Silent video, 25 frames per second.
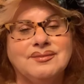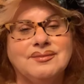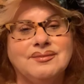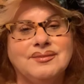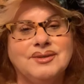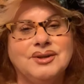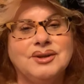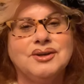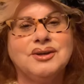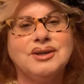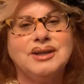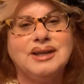
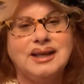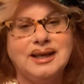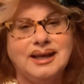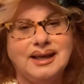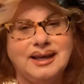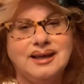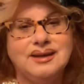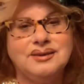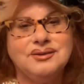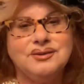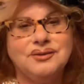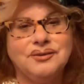You're going to
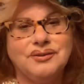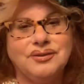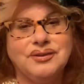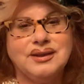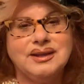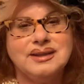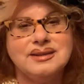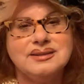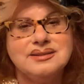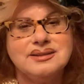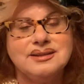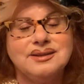handle
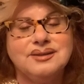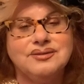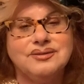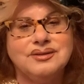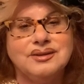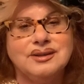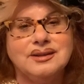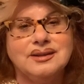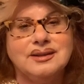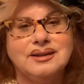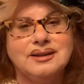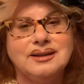things
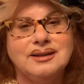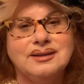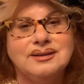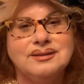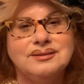differently.